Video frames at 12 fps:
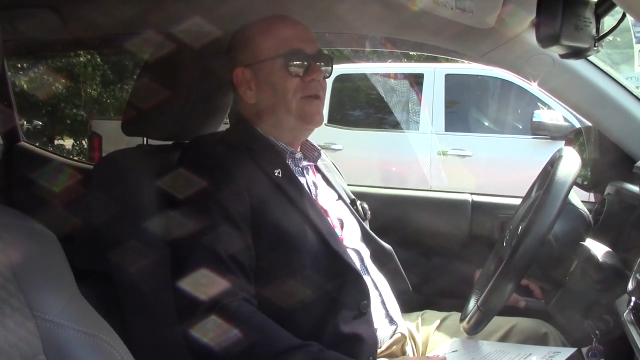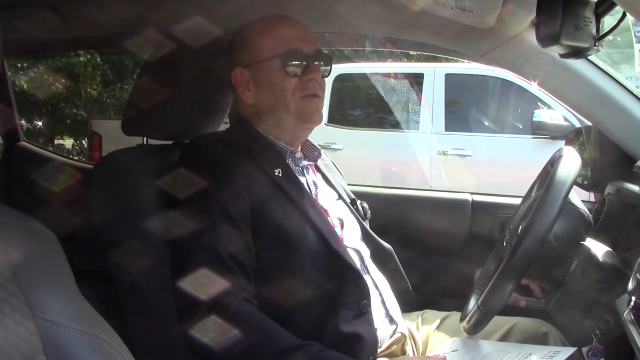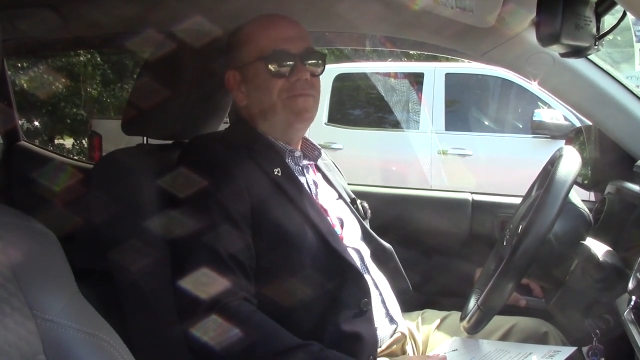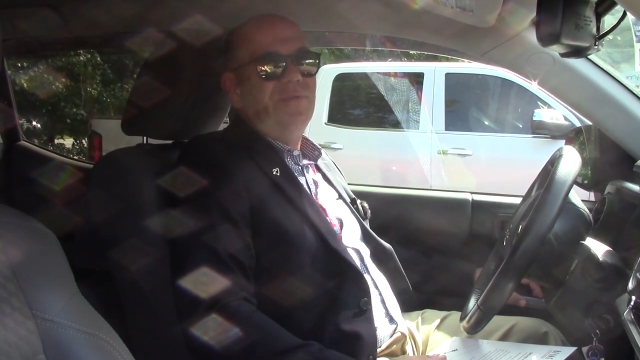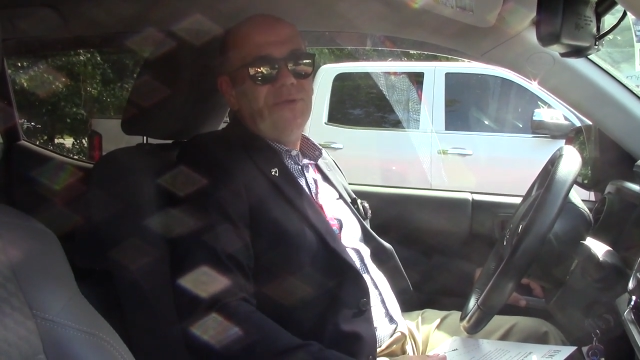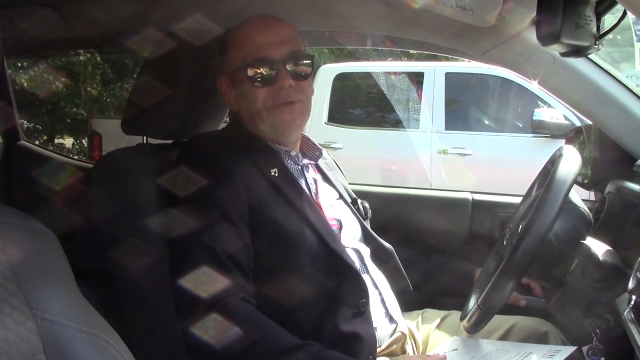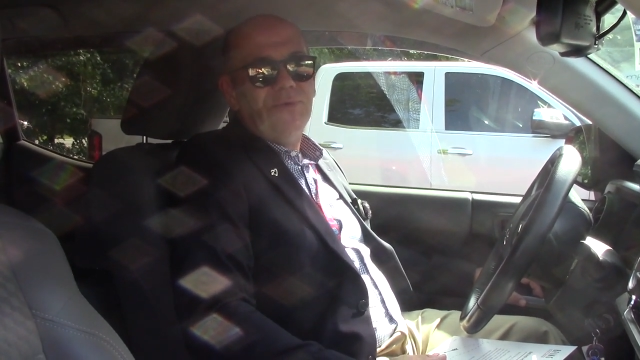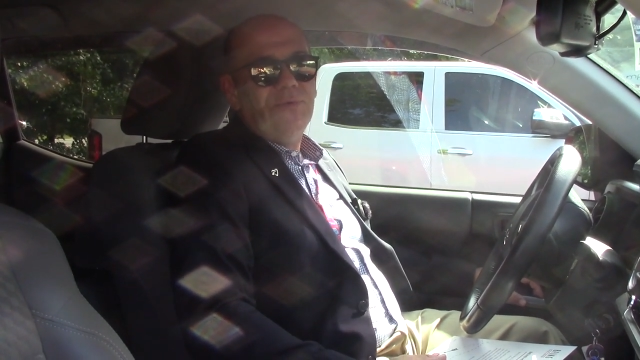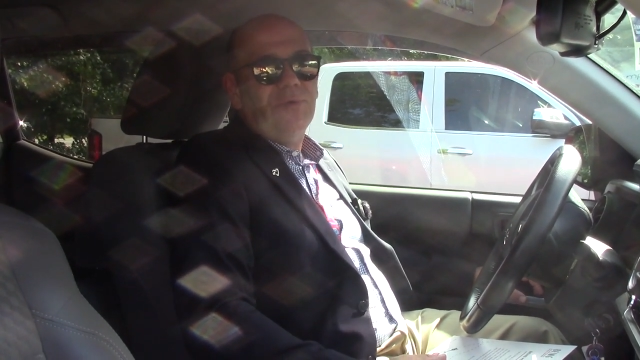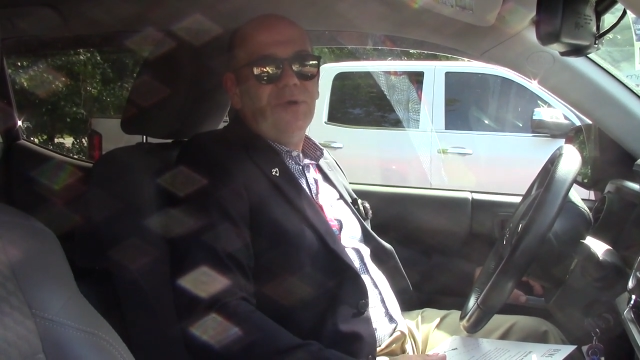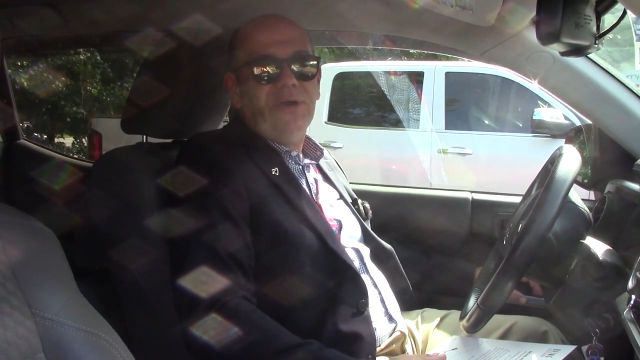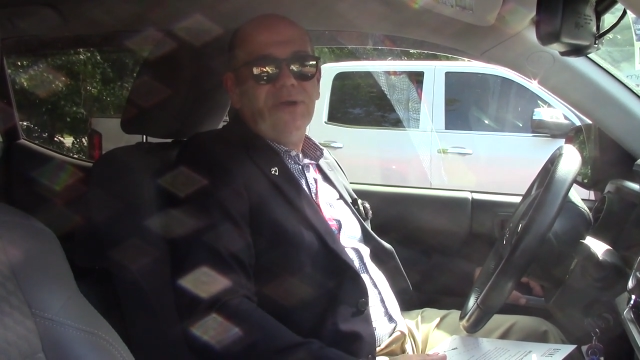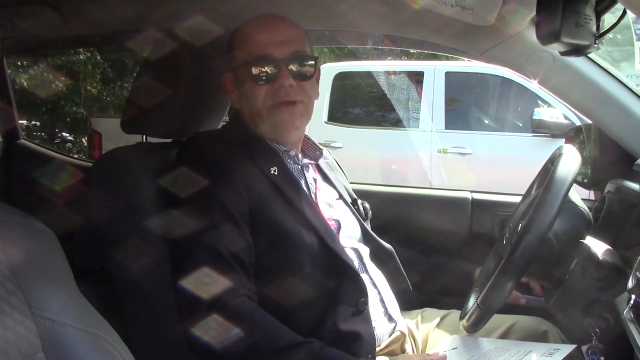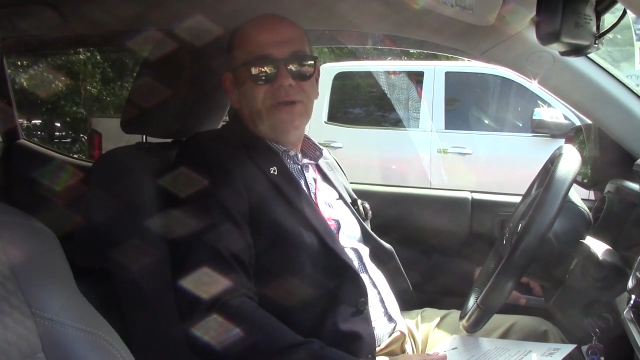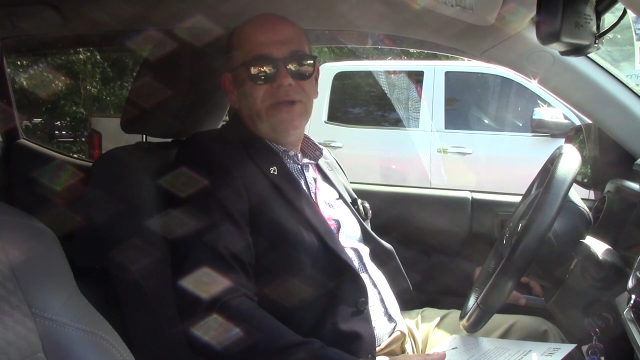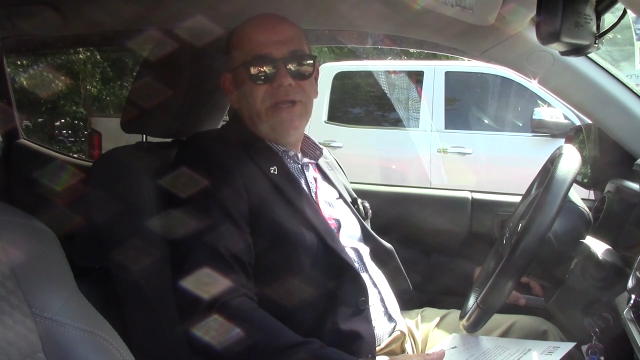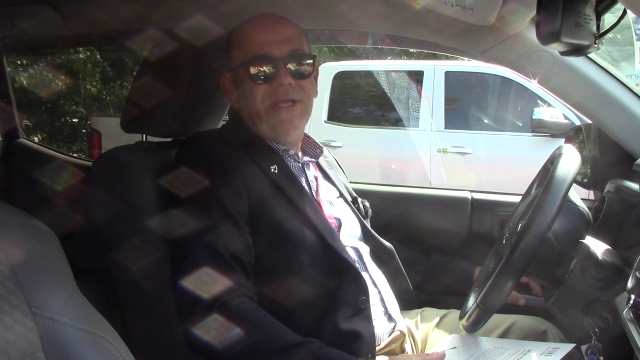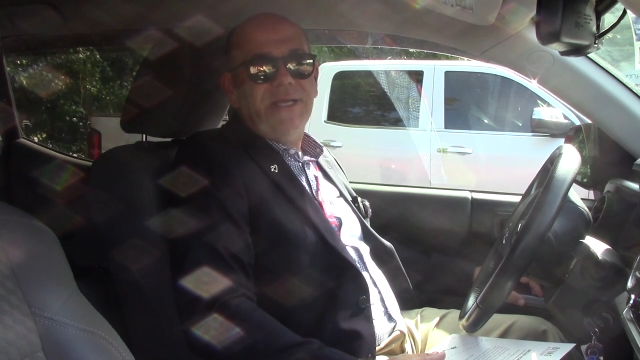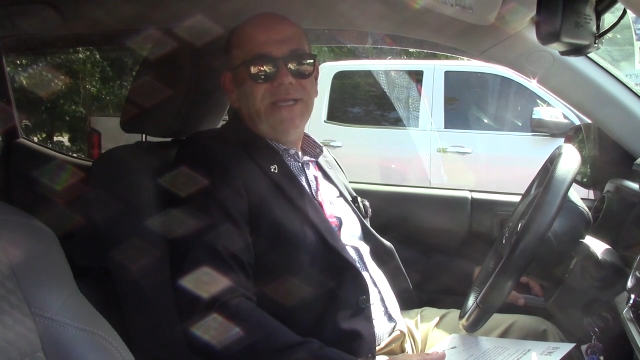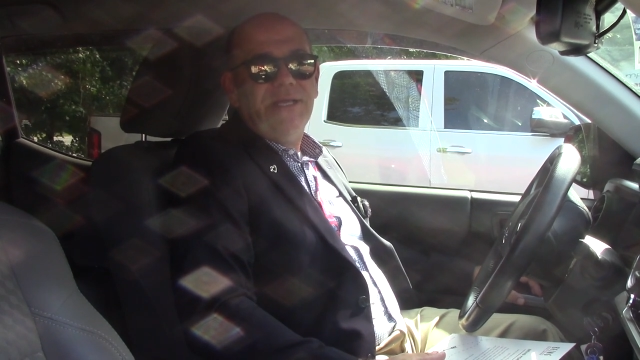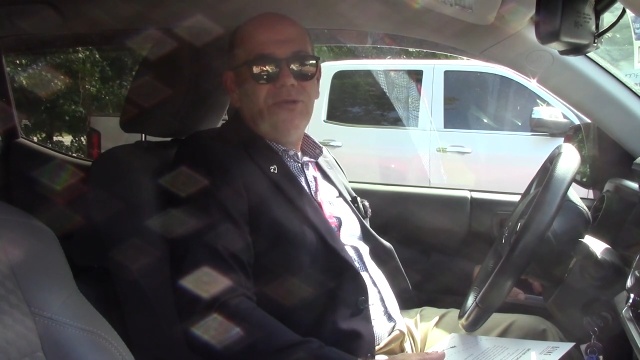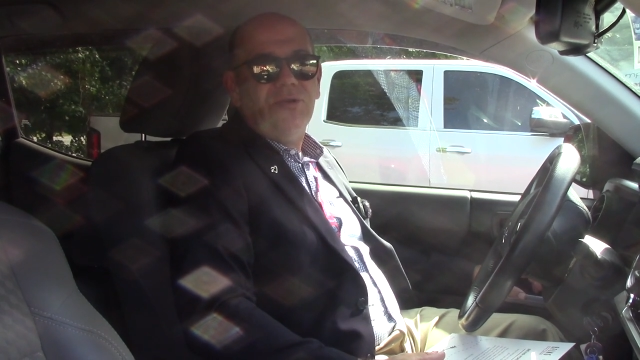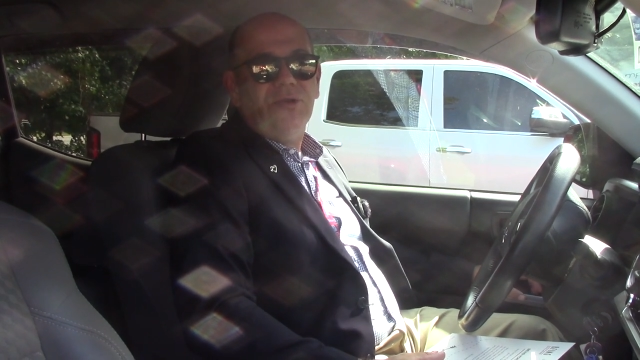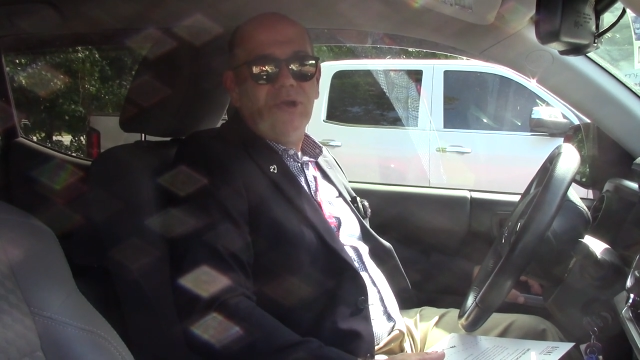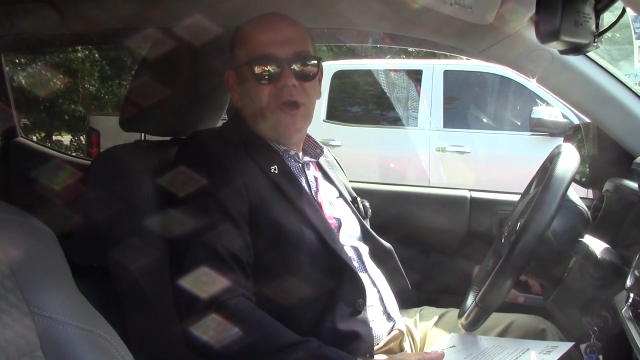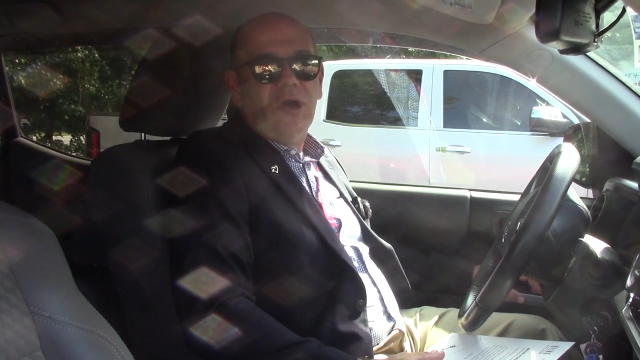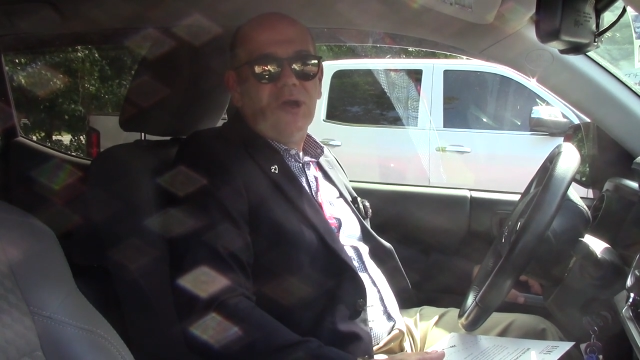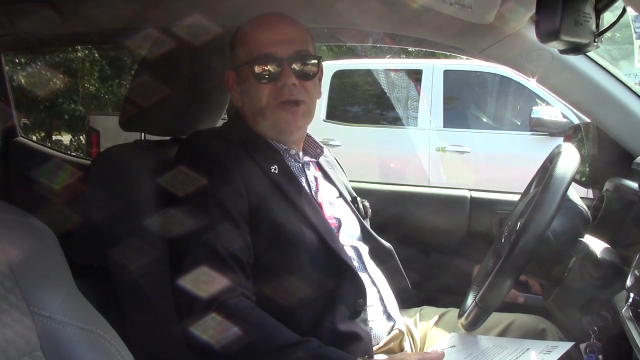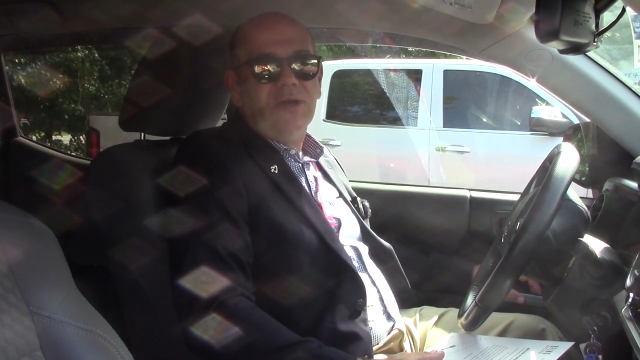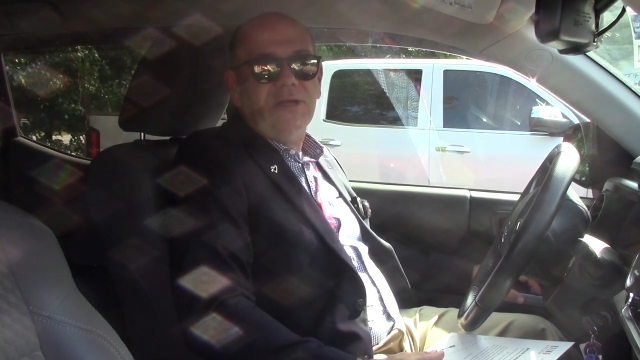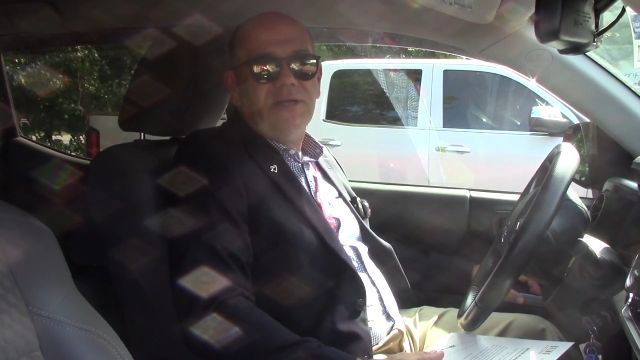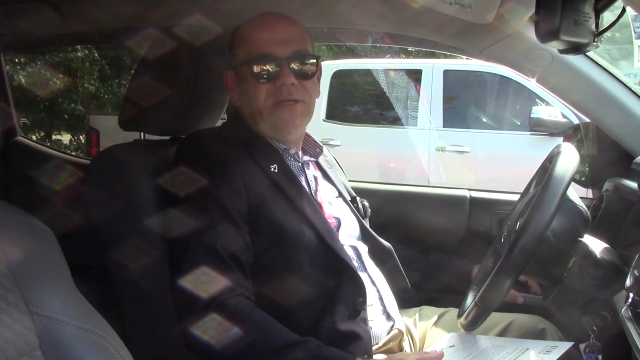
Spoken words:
of you are in your car,